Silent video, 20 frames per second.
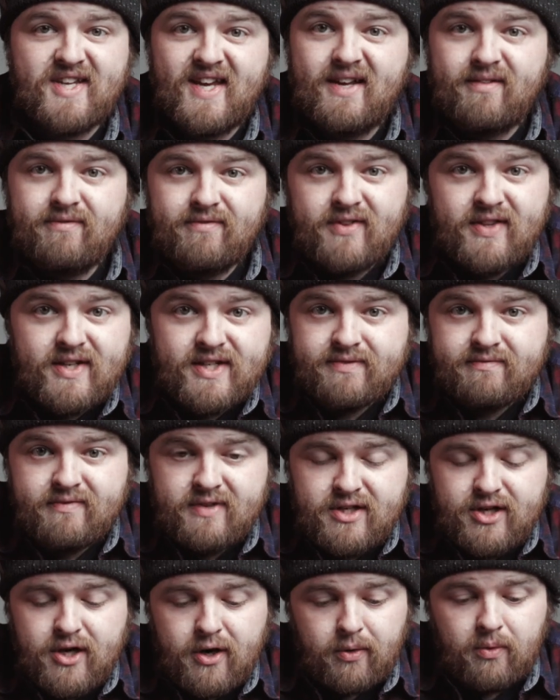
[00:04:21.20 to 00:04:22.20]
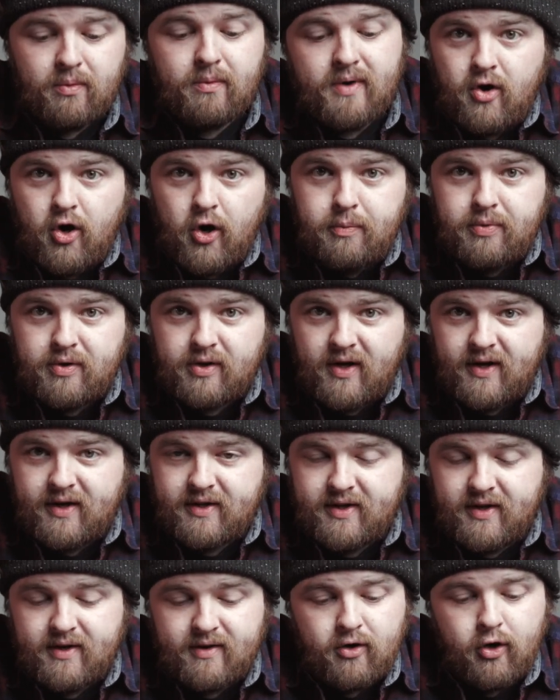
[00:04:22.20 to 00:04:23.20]
it for this video. Hope you
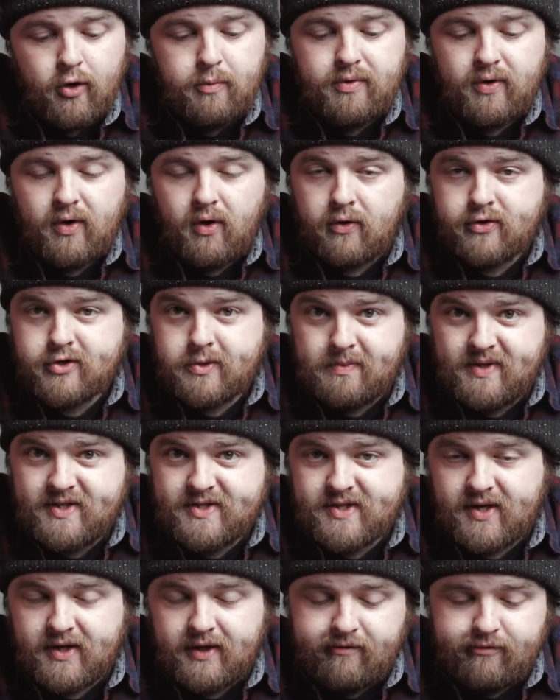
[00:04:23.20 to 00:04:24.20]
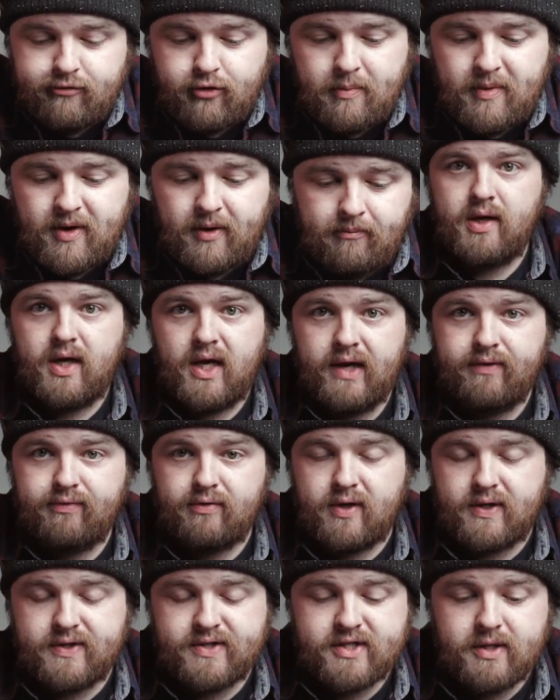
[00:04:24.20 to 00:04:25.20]
liked it, hope you got some insight from it. If you'd
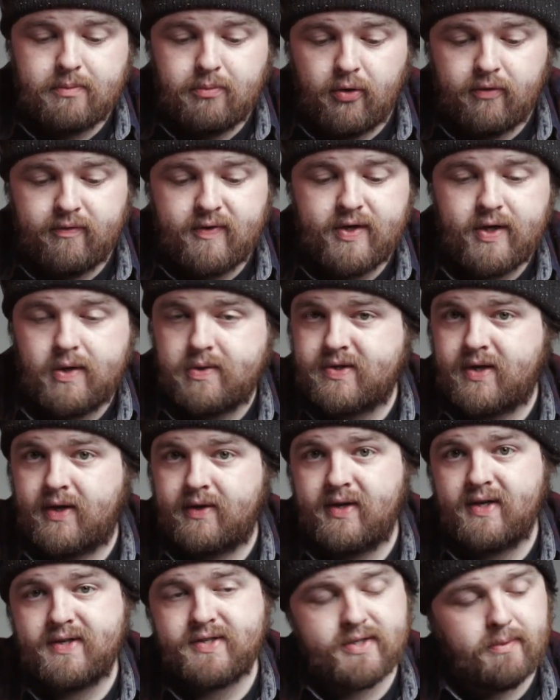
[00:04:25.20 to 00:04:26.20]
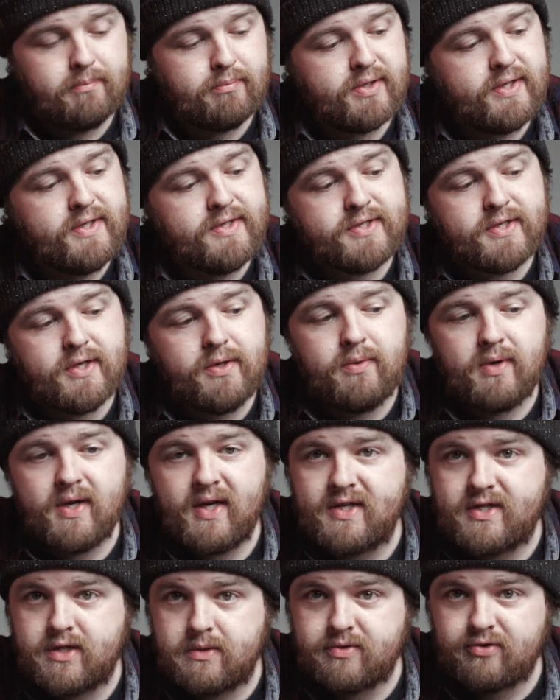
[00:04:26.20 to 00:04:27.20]
like to see more videos like this, then please do
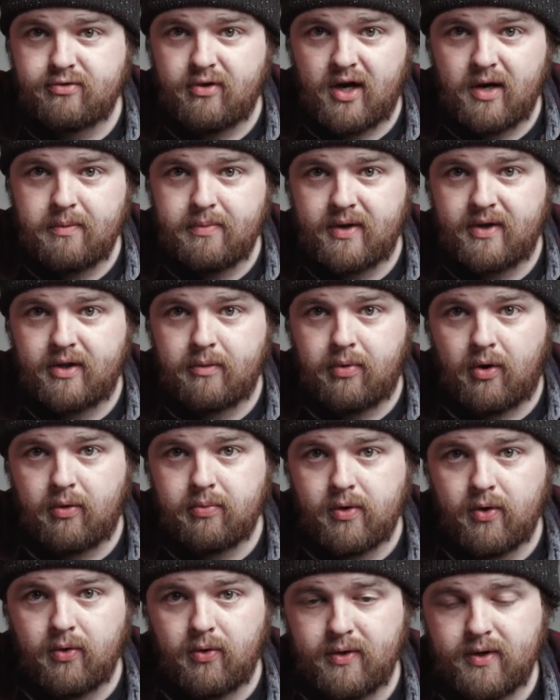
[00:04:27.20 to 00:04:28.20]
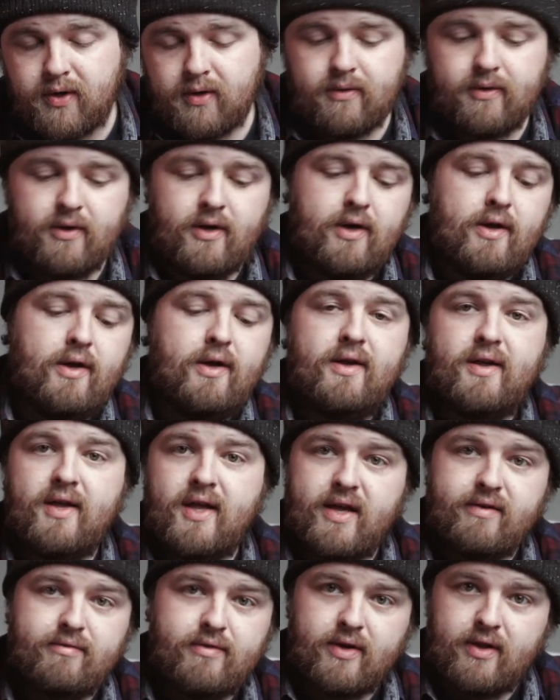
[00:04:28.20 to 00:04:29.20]
hit subscribe in the bottom corner.
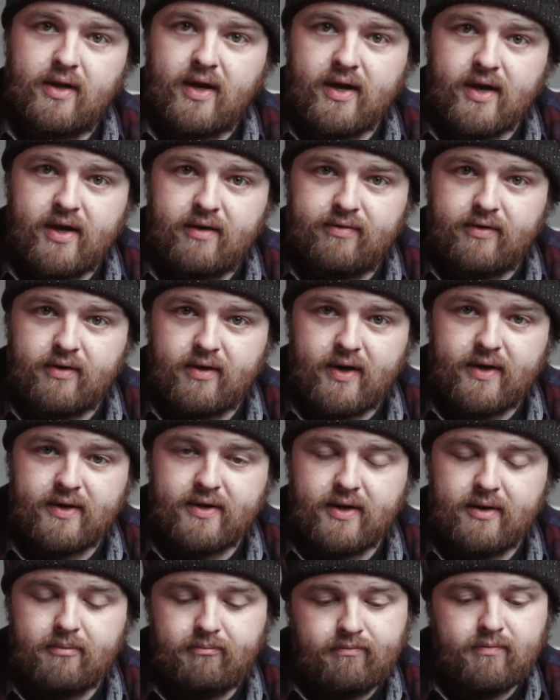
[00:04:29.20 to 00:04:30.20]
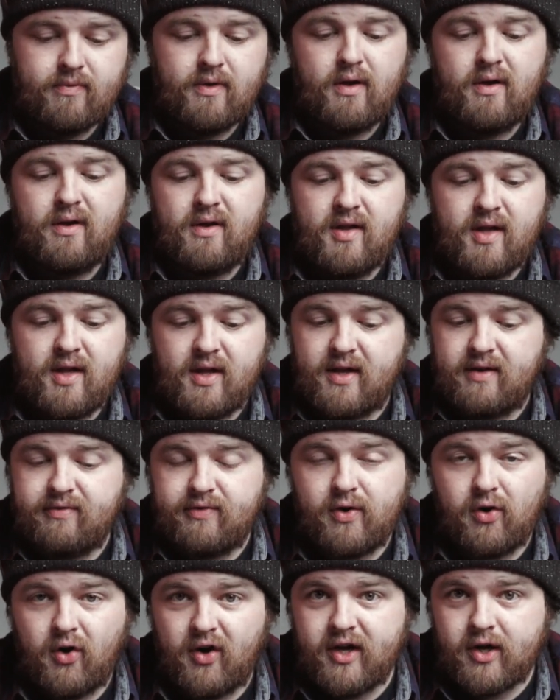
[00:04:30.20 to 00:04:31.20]
Give it a like if you liked it. And if
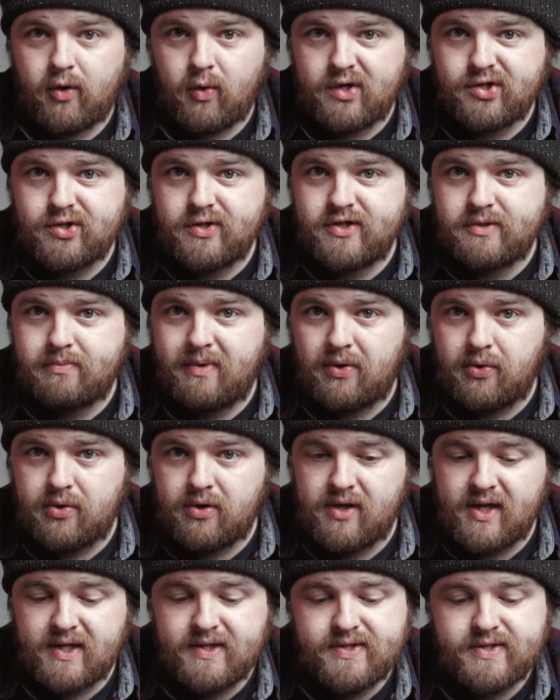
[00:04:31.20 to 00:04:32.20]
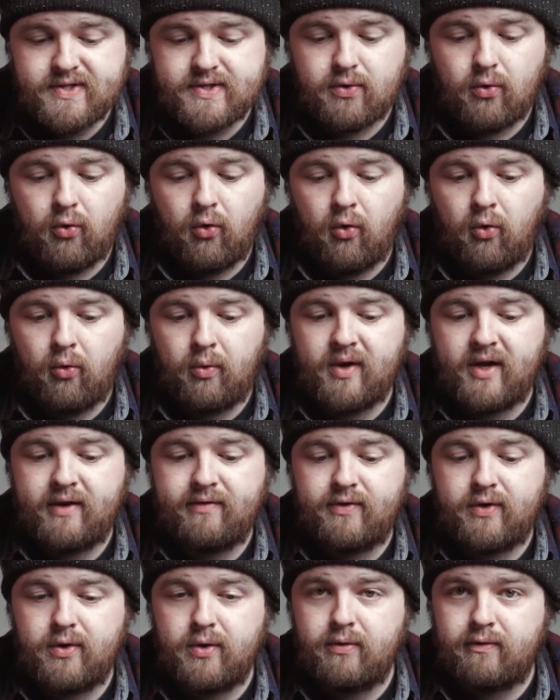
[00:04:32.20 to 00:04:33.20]
you've got any questions about the lens, or
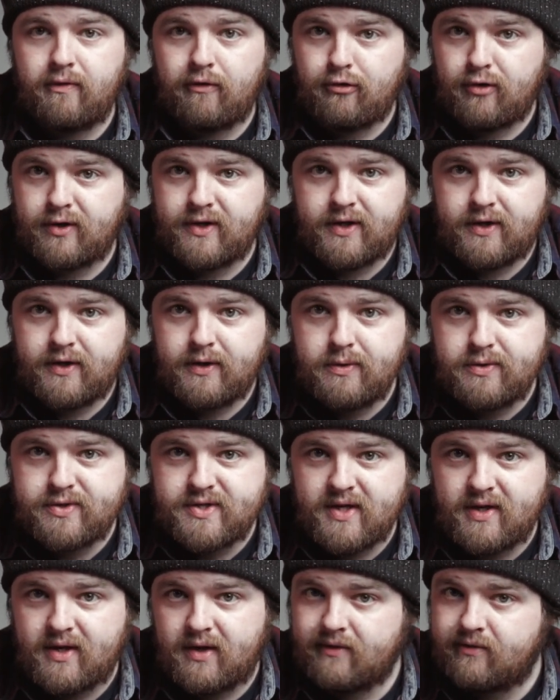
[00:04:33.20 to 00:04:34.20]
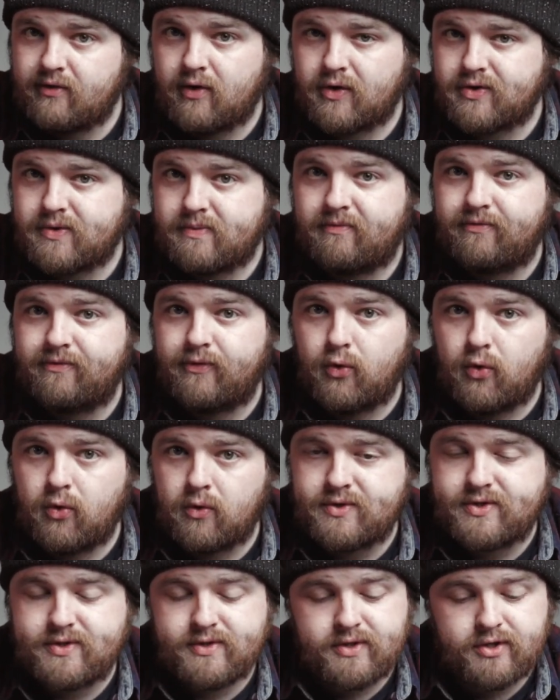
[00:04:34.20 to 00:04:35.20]
if you've already used it and you've got some
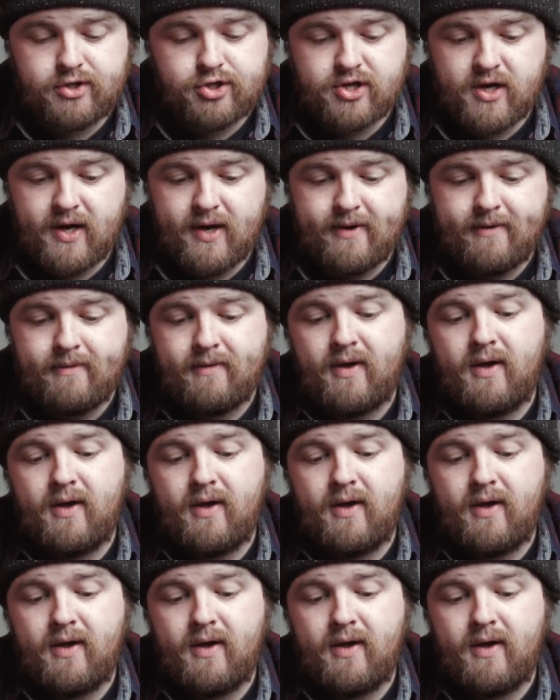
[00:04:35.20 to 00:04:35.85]
thoughts to share,